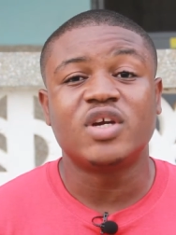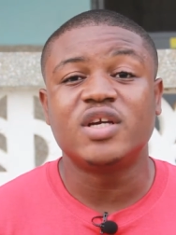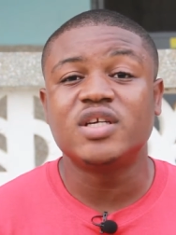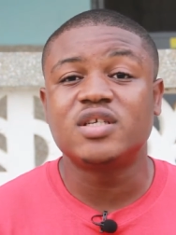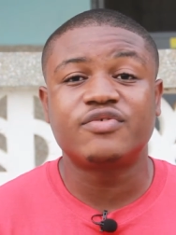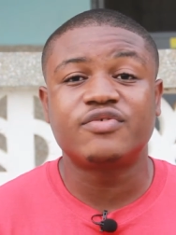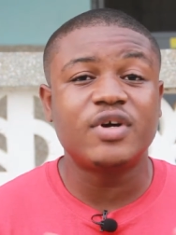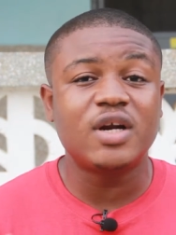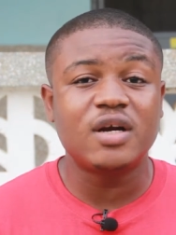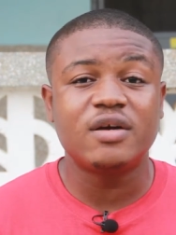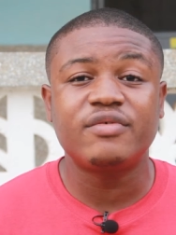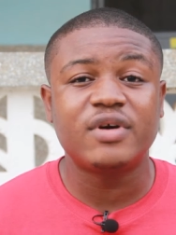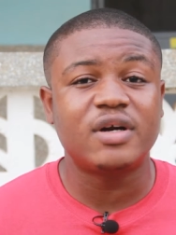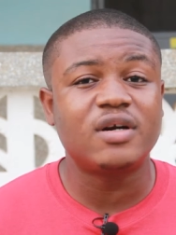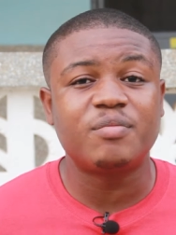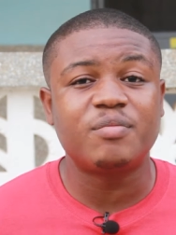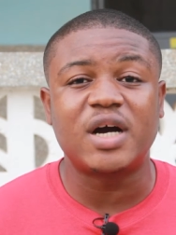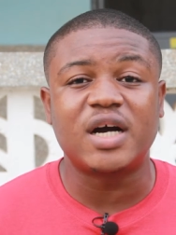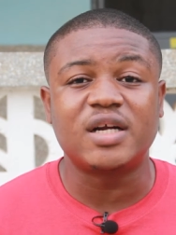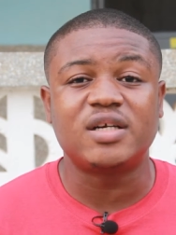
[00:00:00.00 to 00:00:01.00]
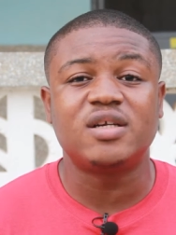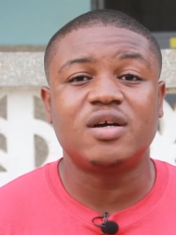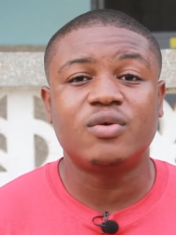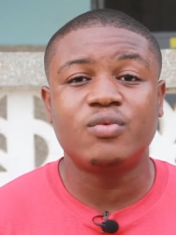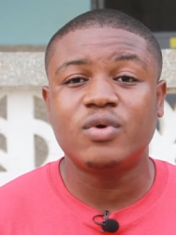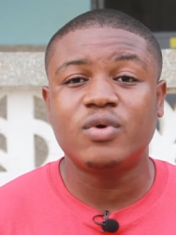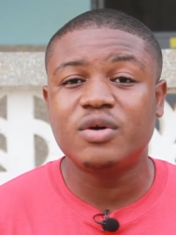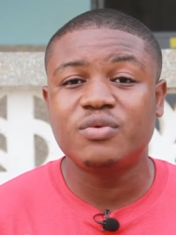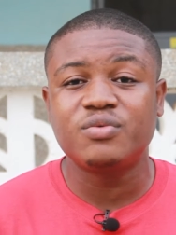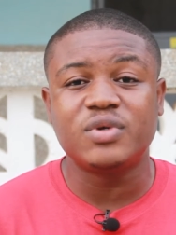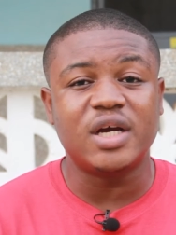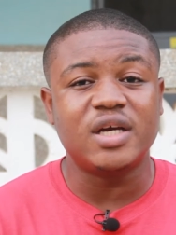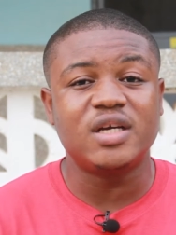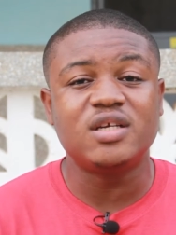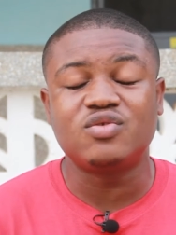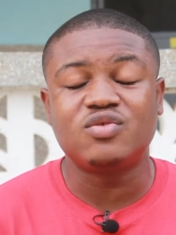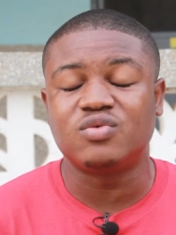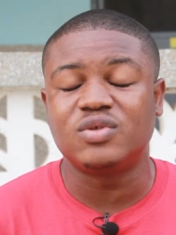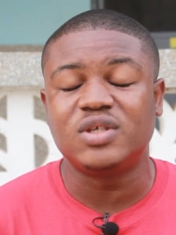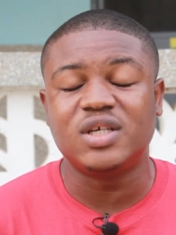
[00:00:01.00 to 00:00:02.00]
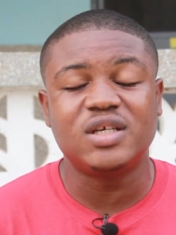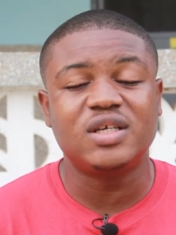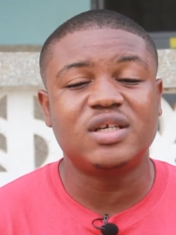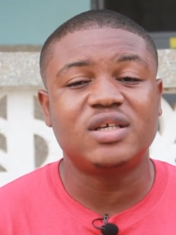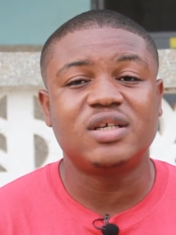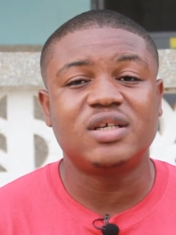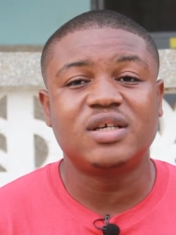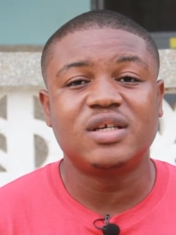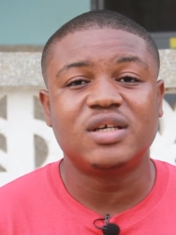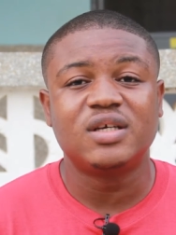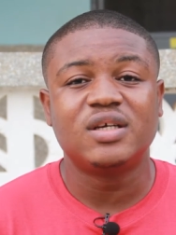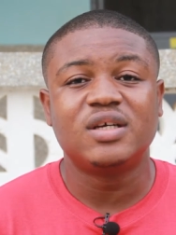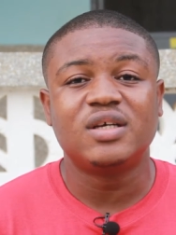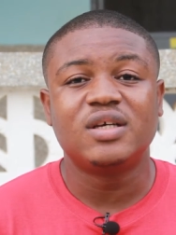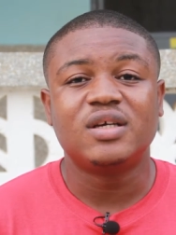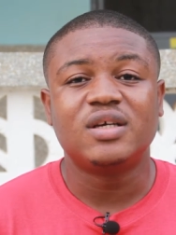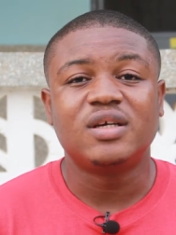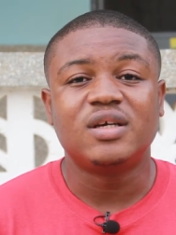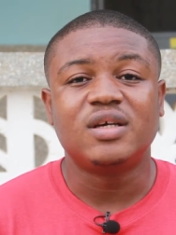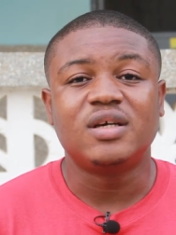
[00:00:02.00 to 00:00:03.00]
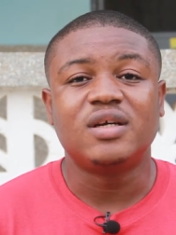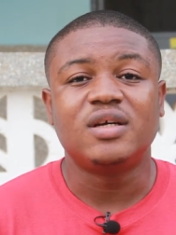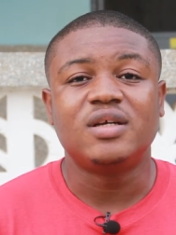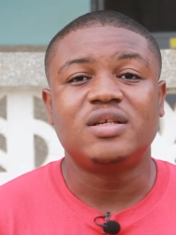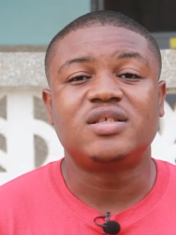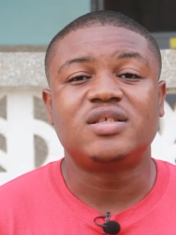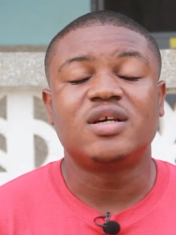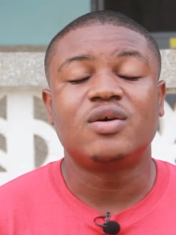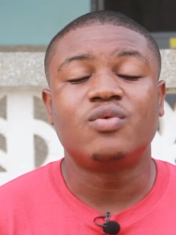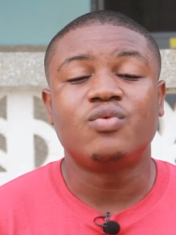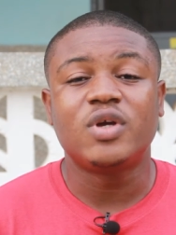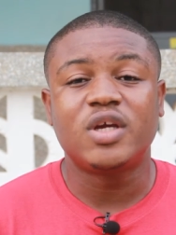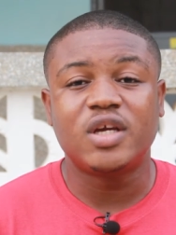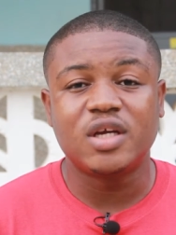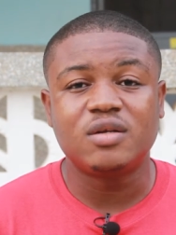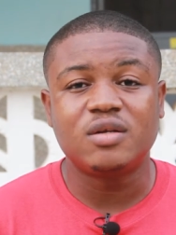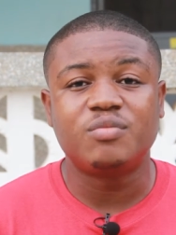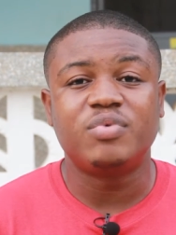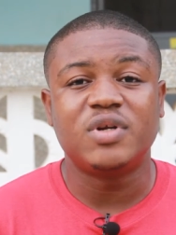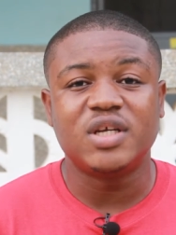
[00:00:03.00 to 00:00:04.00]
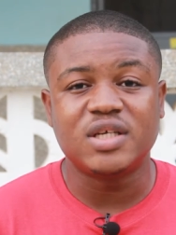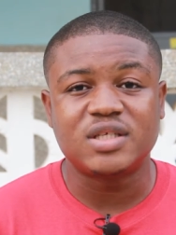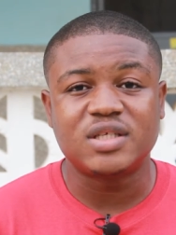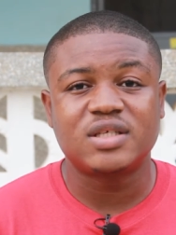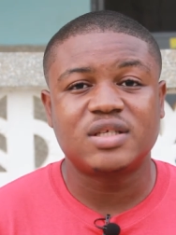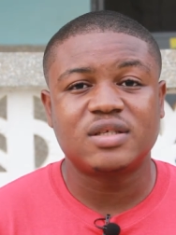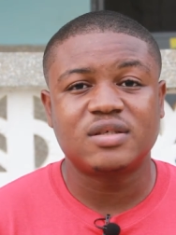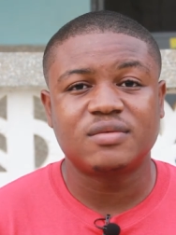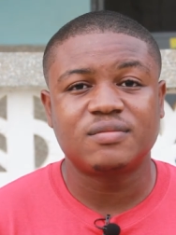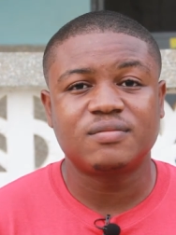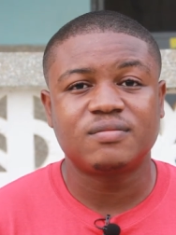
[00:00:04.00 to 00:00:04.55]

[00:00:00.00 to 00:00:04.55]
it's very very bad the world we are in today it's a wicked place